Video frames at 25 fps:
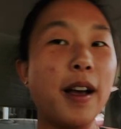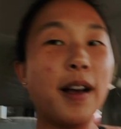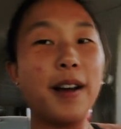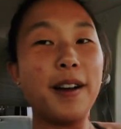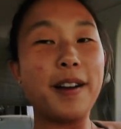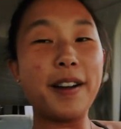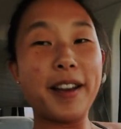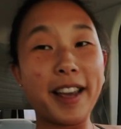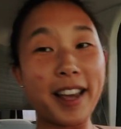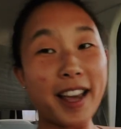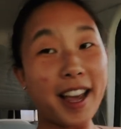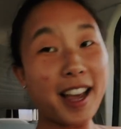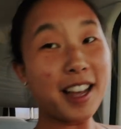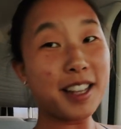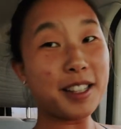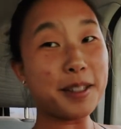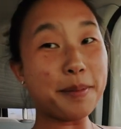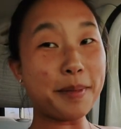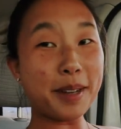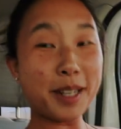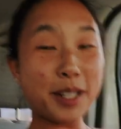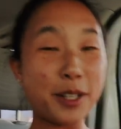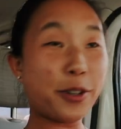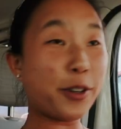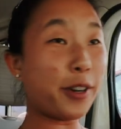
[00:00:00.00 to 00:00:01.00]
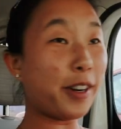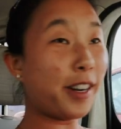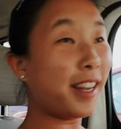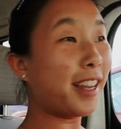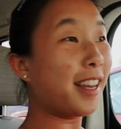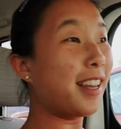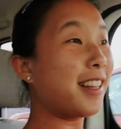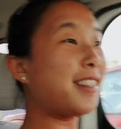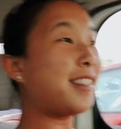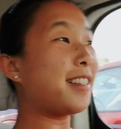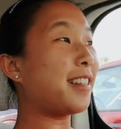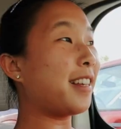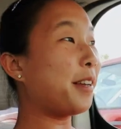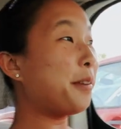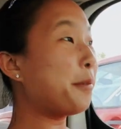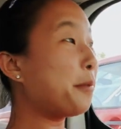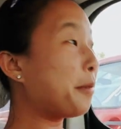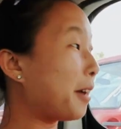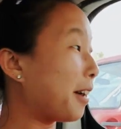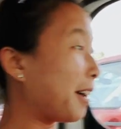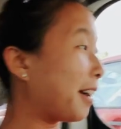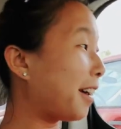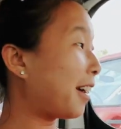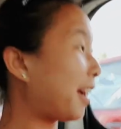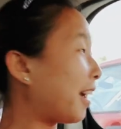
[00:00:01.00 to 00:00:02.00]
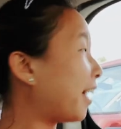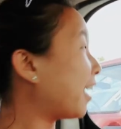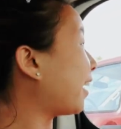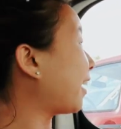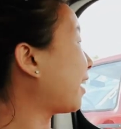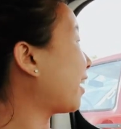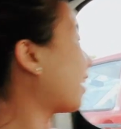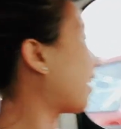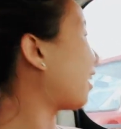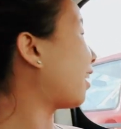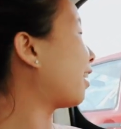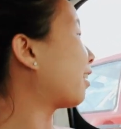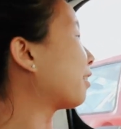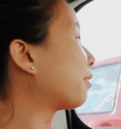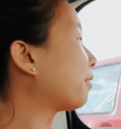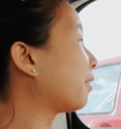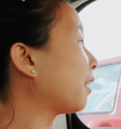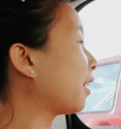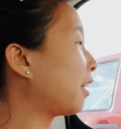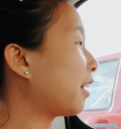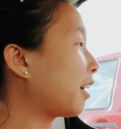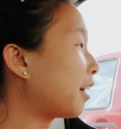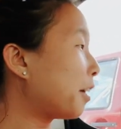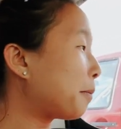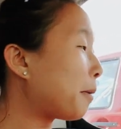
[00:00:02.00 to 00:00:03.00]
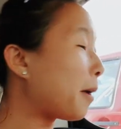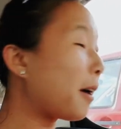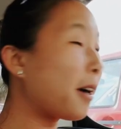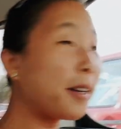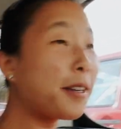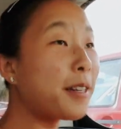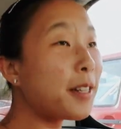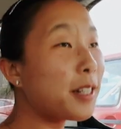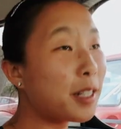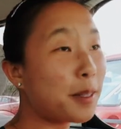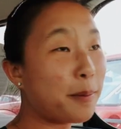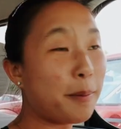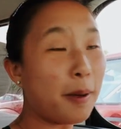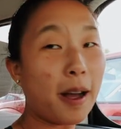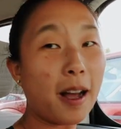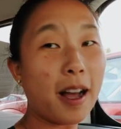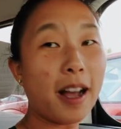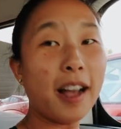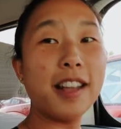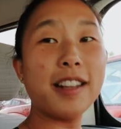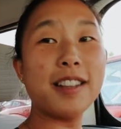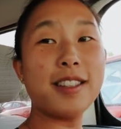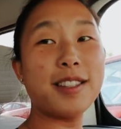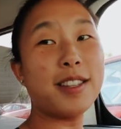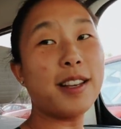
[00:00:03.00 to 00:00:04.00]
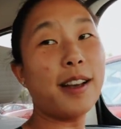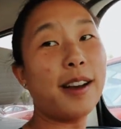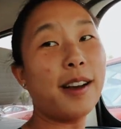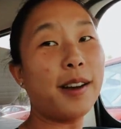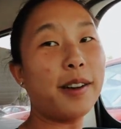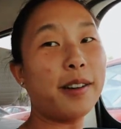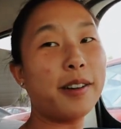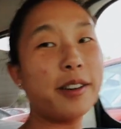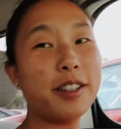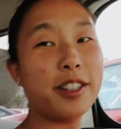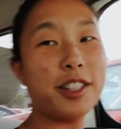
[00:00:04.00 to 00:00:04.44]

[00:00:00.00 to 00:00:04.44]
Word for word: Okay guys, my trick did work and I got a really good parking spot, so